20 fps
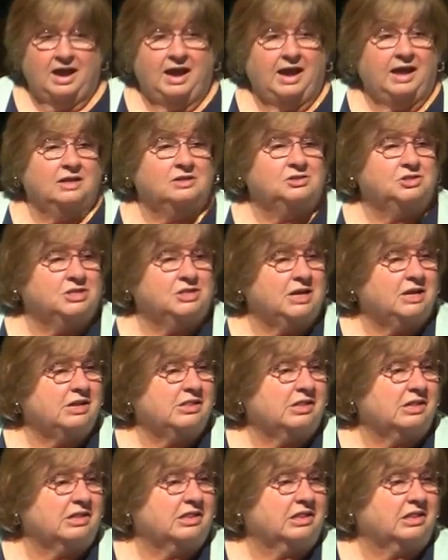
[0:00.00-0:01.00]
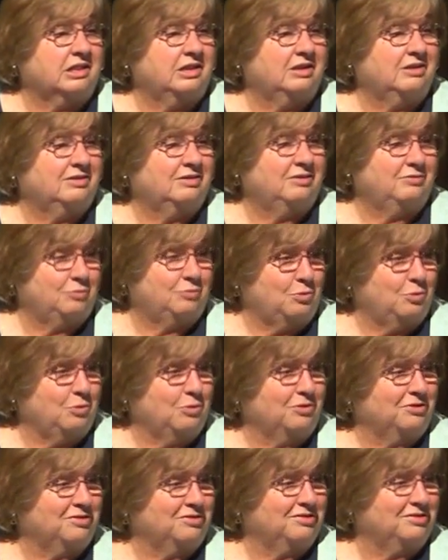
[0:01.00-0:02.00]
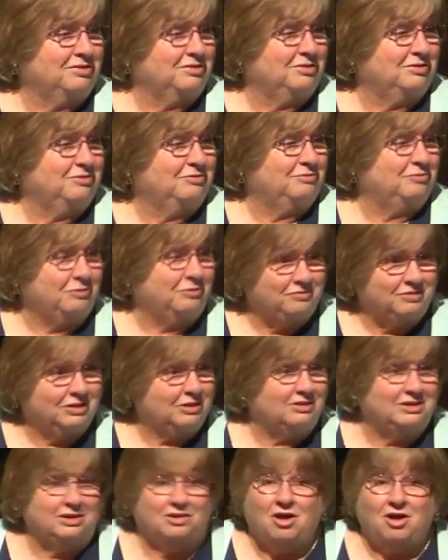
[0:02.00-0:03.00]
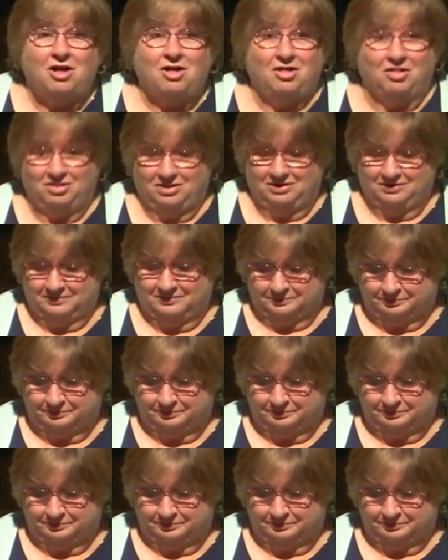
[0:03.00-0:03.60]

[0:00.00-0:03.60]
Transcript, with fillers: And Jesus, of course, fulfilled it all.